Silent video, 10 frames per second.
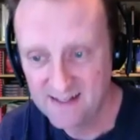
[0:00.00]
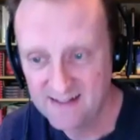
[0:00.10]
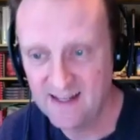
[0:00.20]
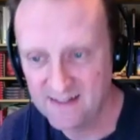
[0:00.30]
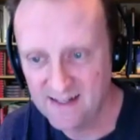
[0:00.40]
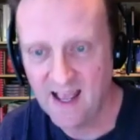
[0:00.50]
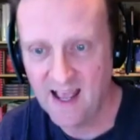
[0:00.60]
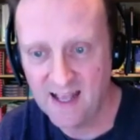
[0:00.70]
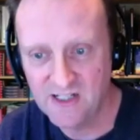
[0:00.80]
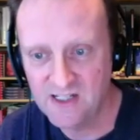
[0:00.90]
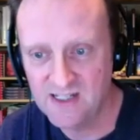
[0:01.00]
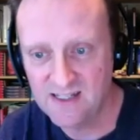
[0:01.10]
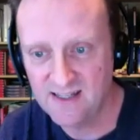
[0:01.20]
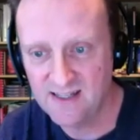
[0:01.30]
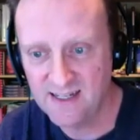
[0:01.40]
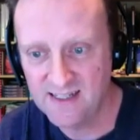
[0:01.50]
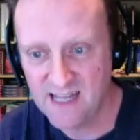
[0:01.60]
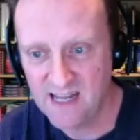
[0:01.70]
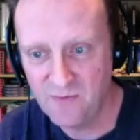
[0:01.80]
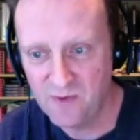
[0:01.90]
No, she says the thing is,
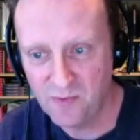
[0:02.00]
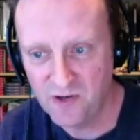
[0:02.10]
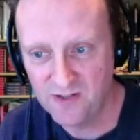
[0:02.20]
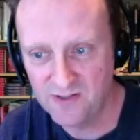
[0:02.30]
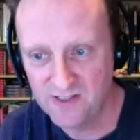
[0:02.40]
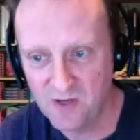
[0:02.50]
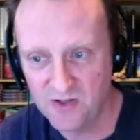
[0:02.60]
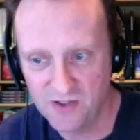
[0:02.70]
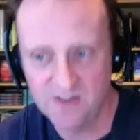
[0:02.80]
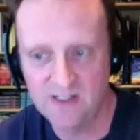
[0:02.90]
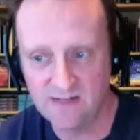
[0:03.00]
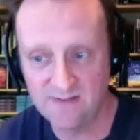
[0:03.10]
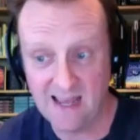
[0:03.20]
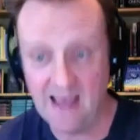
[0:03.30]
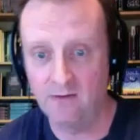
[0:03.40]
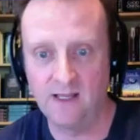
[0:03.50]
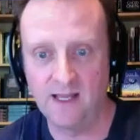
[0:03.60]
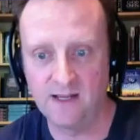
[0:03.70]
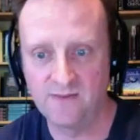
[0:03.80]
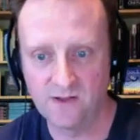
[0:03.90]
even with print on demand, you still have to
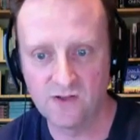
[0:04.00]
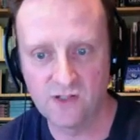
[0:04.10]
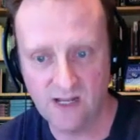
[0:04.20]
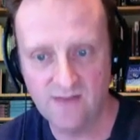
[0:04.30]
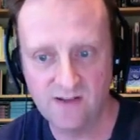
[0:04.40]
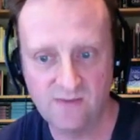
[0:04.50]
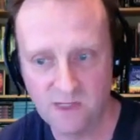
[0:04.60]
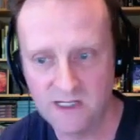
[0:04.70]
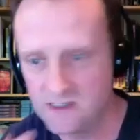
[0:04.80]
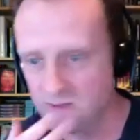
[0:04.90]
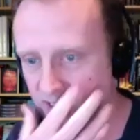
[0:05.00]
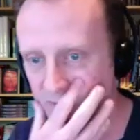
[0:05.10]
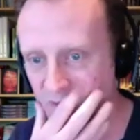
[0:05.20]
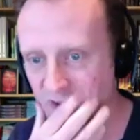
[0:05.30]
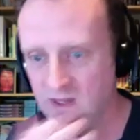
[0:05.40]
outlay for those. So you have to have money to begin with.